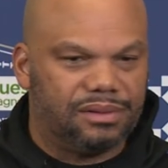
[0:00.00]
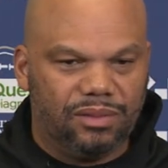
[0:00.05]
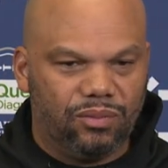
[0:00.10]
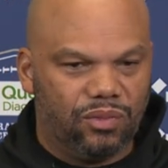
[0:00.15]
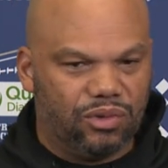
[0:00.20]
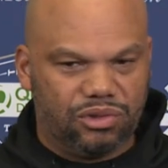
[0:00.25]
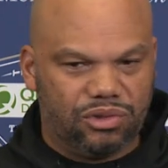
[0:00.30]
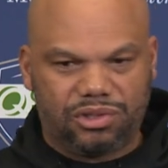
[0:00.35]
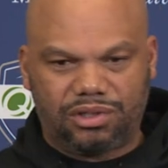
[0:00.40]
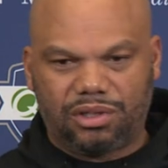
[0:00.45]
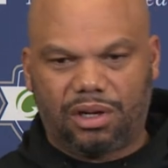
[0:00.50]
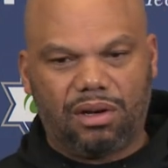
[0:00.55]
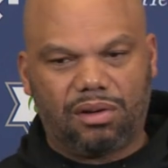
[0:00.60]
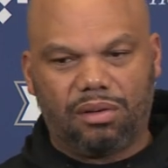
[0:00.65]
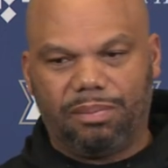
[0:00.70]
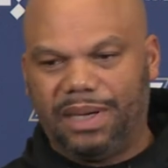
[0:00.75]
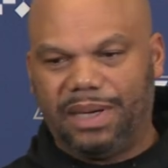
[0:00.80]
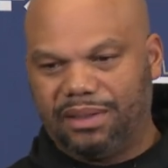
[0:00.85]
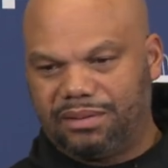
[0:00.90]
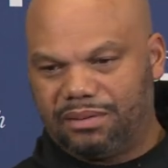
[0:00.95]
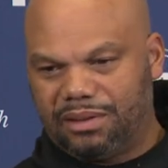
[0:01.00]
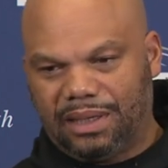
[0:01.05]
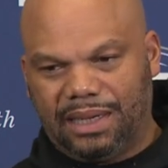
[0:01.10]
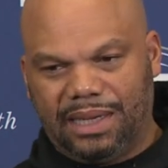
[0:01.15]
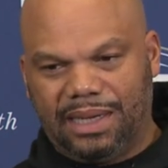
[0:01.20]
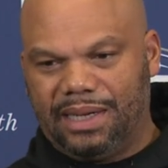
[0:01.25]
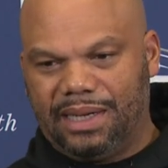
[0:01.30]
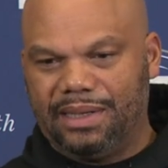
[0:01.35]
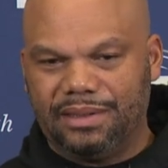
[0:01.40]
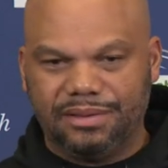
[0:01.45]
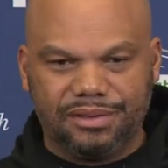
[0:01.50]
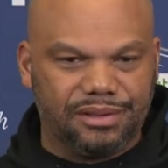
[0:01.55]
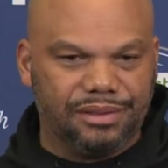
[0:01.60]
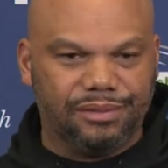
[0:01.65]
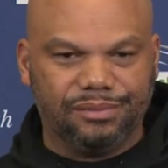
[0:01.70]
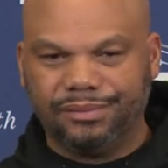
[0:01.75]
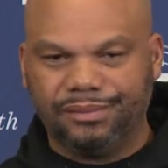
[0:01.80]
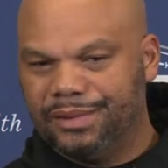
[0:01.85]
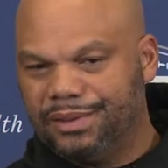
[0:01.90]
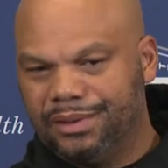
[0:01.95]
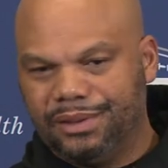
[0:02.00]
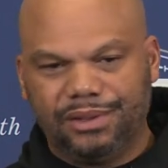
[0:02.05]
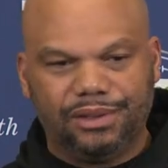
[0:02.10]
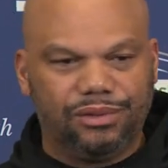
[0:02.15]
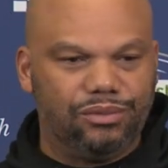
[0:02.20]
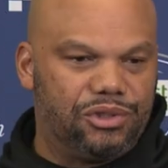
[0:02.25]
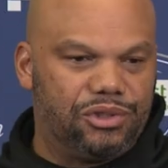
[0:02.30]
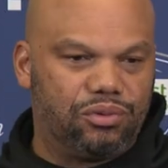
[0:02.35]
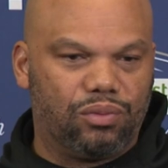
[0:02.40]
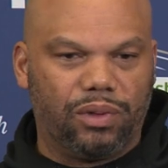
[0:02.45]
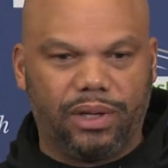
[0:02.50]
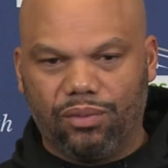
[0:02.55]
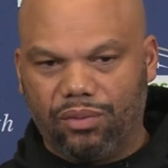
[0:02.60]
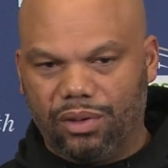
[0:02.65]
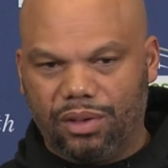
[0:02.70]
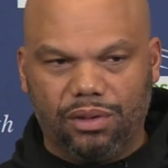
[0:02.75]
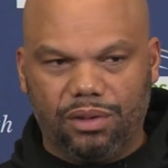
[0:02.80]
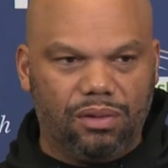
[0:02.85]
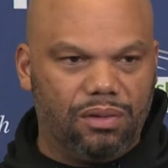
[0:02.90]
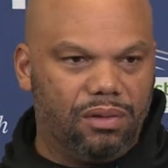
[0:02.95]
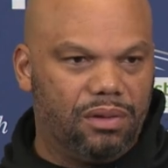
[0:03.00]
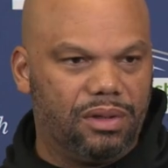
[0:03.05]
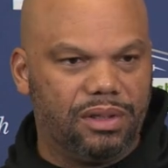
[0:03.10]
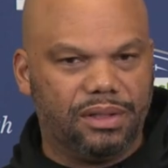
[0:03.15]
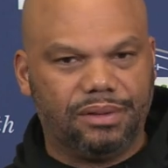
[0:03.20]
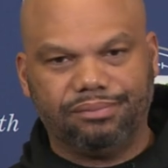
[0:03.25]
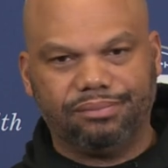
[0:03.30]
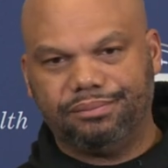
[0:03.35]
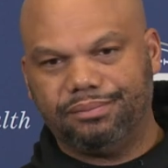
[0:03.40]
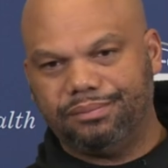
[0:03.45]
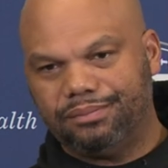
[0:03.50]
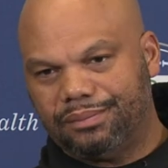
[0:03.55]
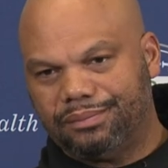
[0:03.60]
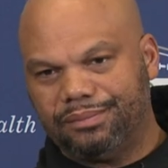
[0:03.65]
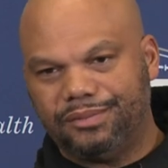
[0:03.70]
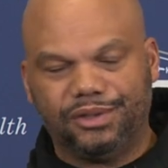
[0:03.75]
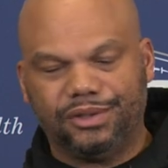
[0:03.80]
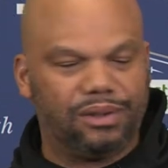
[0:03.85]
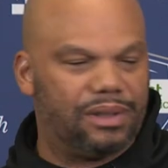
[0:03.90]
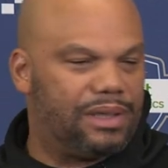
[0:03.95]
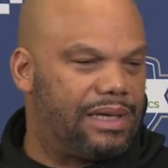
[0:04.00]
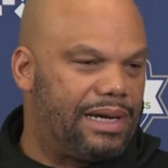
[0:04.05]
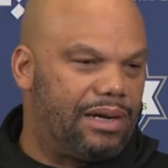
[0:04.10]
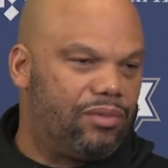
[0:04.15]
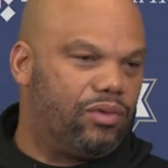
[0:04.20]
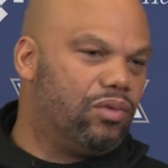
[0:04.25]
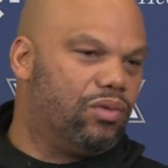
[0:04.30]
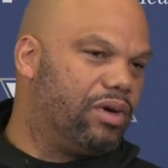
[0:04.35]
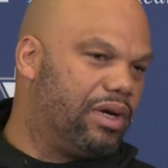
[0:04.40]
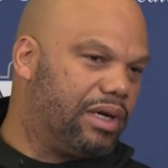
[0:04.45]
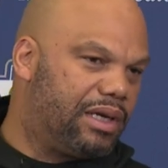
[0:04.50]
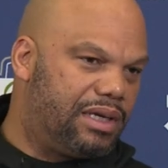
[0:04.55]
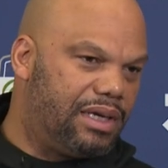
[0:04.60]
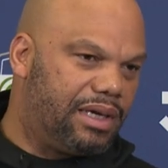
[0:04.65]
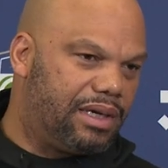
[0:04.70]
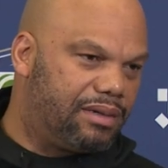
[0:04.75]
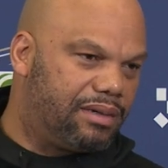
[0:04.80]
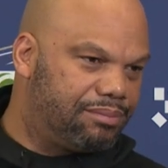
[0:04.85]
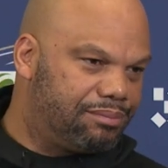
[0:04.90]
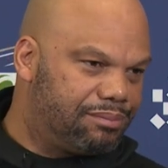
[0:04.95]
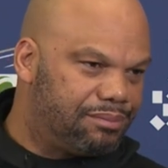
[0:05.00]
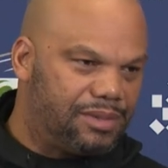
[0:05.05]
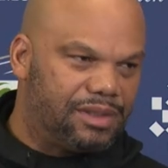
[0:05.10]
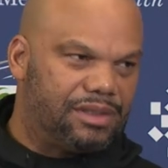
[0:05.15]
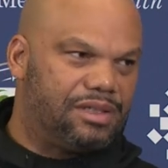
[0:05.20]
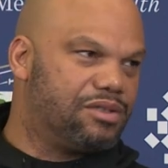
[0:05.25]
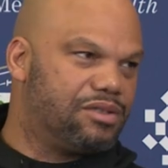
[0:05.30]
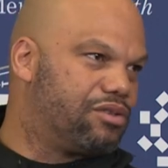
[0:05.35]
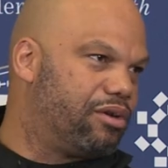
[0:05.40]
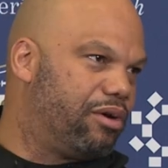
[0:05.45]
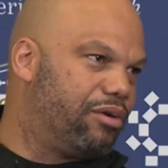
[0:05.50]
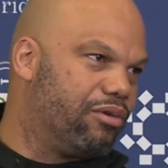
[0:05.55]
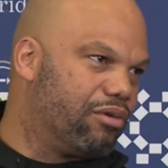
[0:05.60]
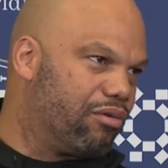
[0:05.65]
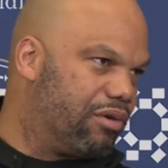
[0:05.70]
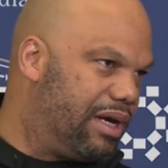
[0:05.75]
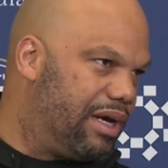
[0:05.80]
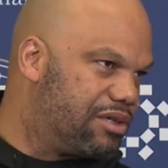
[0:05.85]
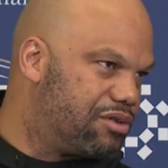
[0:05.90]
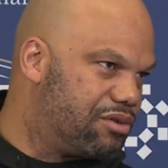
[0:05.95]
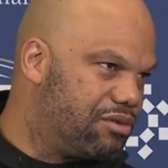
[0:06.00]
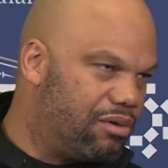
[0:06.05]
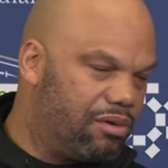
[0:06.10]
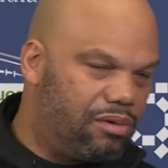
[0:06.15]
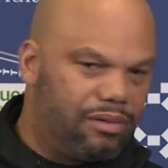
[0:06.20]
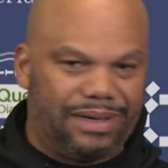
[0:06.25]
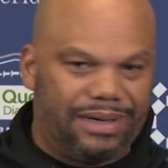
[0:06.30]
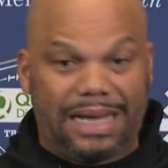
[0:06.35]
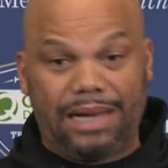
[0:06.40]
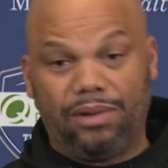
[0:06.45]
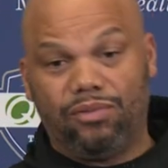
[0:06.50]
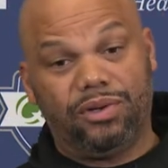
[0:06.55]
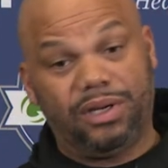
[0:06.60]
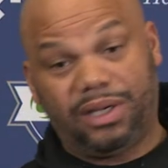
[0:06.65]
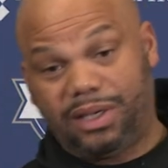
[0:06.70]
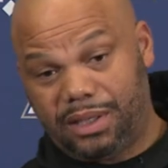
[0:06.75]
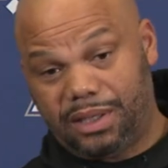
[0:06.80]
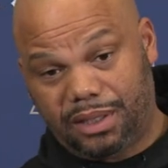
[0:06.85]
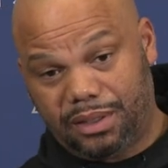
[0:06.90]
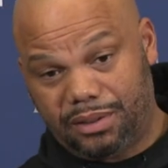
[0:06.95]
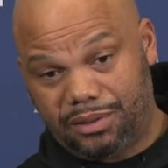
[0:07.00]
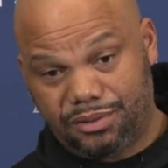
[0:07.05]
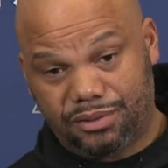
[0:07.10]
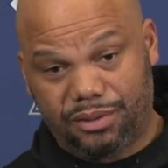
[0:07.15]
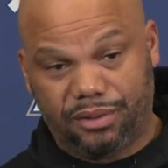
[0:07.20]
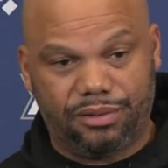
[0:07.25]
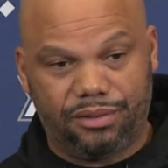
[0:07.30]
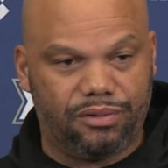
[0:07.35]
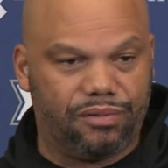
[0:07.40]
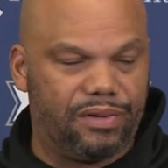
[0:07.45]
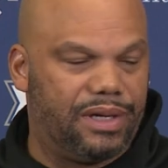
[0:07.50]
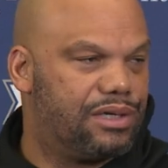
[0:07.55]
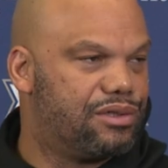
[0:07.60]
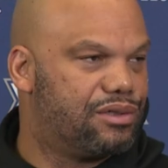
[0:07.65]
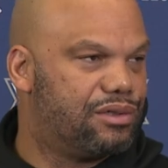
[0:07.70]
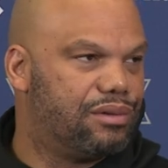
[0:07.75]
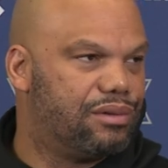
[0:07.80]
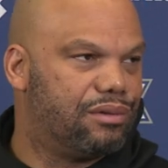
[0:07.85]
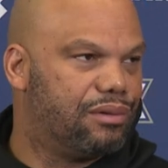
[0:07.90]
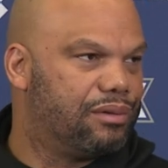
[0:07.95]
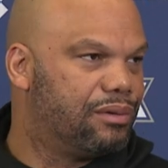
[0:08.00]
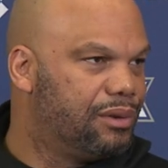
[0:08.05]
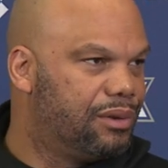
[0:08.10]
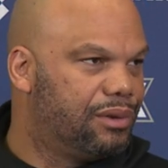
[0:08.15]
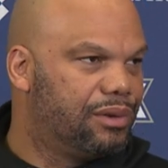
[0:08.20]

And we'll just talk about the lines and which way we're going and, you know, how we want to kick in a certain direction or not want to kick in a certain direction or